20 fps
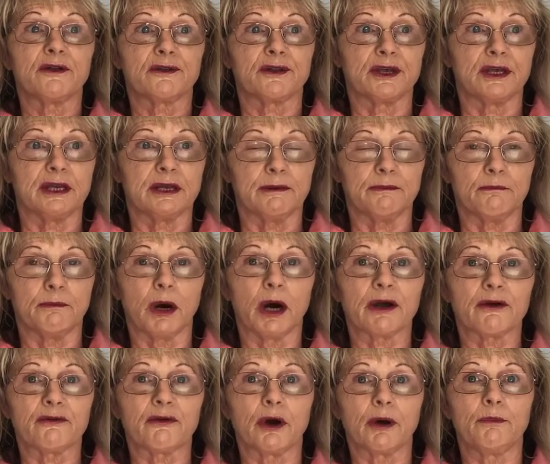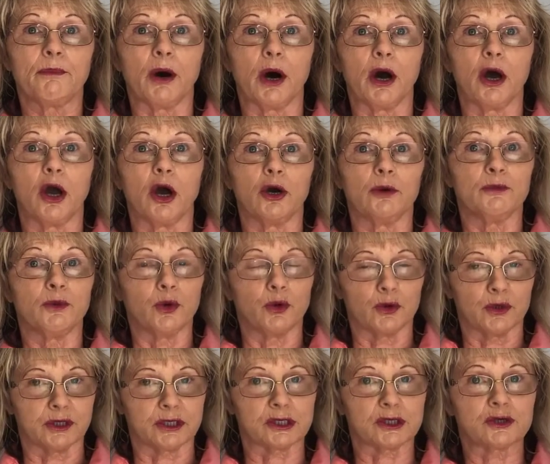the microbiome
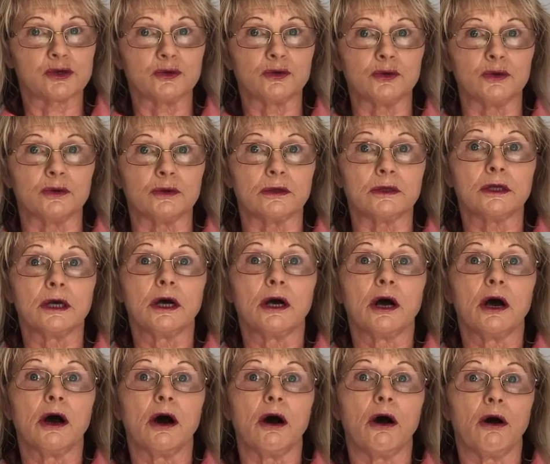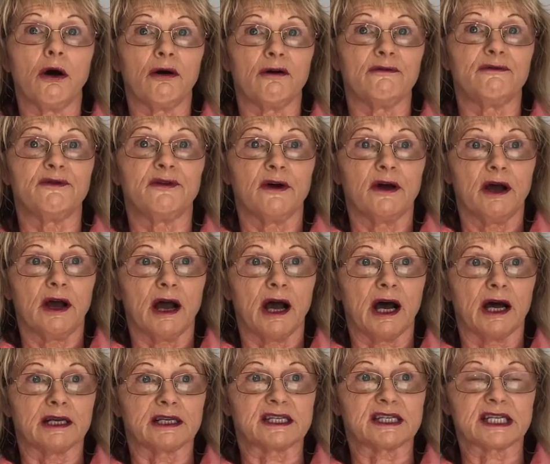or the stool of
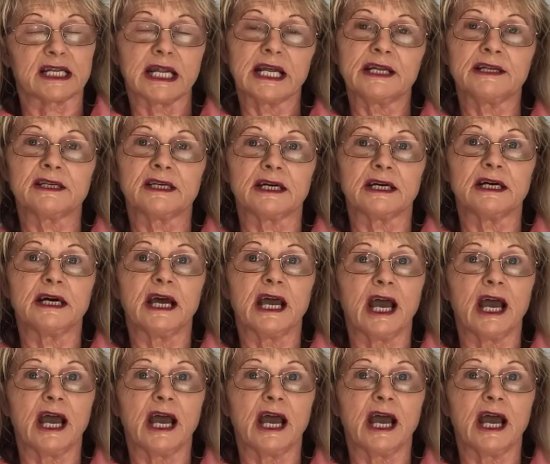a slender,